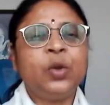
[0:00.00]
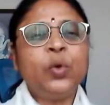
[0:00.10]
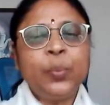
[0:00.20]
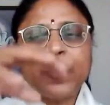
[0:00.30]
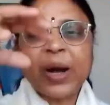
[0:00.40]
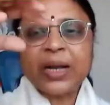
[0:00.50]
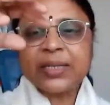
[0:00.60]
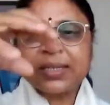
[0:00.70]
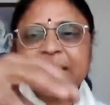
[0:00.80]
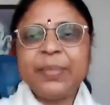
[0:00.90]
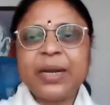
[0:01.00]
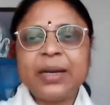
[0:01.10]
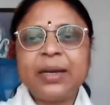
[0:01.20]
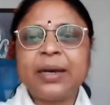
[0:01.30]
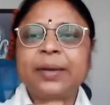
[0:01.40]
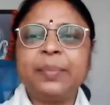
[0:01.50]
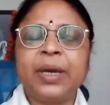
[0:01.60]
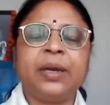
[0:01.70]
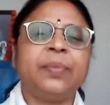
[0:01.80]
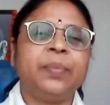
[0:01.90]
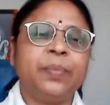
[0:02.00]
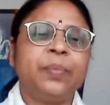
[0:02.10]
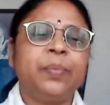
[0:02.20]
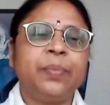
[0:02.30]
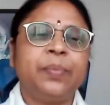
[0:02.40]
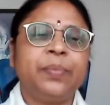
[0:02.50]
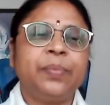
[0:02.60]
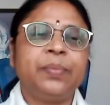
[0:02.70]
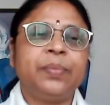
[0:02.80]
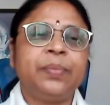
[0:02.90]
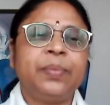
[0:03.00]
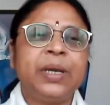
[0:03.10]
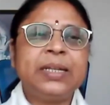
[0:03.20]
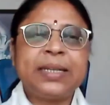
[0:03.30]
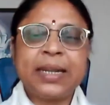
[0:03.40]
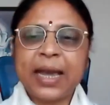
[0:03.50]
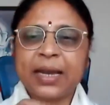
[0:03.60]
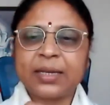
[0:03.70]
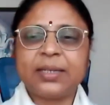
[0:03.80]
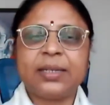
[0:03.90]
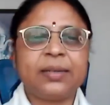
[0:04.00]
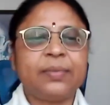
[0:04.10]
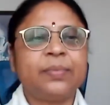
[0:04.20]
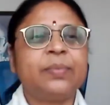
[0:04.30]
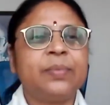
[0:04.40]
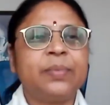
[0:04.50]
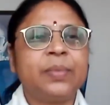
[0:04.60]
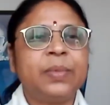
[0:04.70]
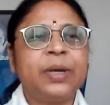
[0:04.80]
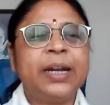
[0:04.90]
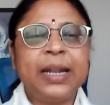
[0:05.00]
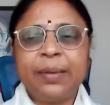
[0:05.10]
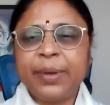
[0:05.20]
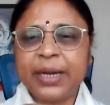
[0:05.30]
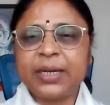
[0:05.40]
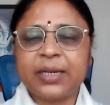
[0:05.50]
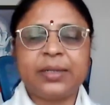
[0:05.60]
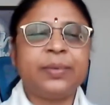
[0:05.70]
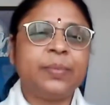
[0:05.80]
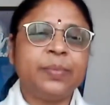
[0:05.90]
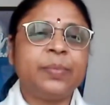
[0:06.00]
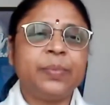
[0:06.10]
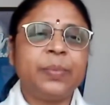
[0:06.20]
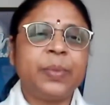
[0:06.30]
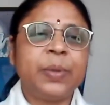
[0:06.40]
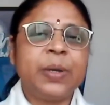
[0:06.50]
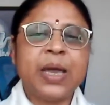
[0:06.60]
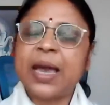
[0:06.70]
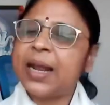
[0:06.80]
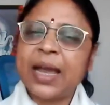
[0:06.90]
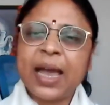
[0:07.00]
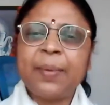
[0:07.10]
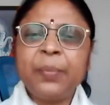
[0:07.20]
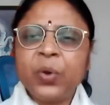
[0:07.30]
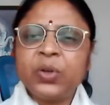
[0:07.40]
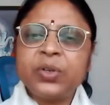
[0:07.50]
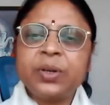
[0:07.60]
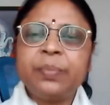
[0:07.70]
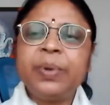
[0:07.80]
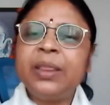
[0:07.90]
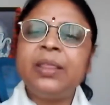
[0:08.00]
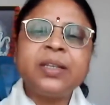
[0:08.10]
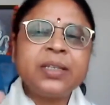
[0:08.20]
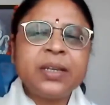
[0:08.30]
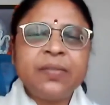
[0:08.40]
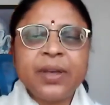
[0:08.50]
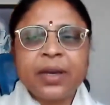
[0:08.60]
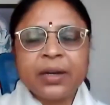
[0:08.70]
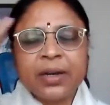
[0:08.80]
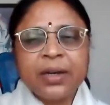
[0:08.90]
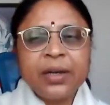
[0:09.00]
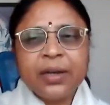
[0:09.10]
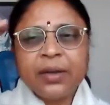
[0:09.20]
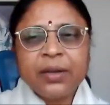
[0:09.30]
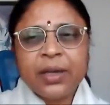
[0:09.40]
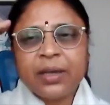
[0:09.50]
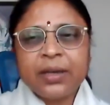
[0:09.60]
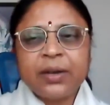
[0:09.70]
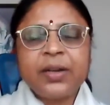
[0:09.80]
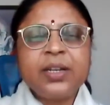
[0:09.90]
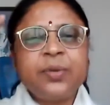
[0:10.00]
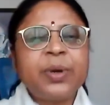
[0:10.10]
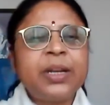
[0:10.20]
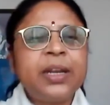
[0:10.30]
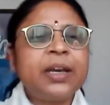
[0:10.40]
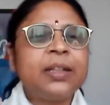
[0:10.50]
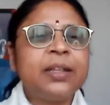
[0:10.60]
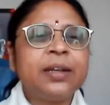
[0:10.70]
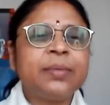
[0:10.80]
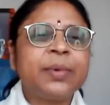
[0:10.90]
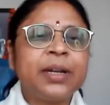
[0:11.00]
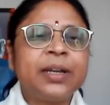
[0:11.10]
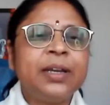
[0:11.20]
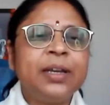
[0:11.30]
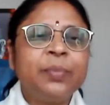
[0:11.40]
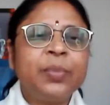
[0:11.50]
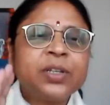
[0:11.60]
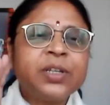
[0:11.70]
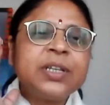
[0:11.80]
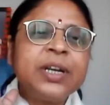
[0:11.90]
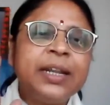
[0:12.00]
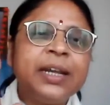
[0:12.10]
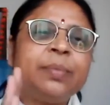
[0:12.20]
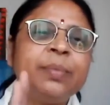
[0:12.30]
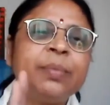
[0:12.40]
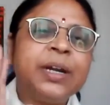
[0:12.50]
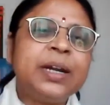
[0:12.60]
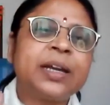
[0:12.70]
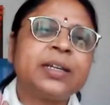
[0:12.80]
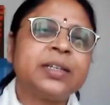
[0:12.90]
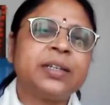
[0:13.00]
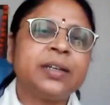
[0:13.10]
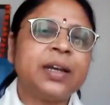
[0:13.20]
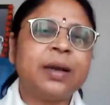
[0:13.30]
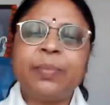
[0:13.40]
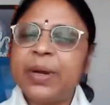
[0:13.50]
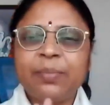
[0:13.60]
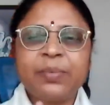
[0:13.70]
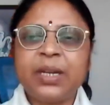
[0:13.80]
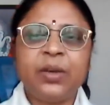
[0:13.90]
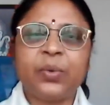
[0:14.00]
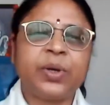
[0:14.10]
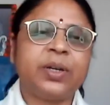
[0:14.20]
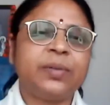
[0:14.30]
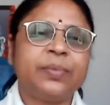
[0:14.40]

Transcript: Upasna mera karam hai. It's an act. Deliberate. And I am going to repeat this till we are, you know, ek ridge ban gaya andar hamare, because it's a deliberate action. Apne aap se nahi hoga.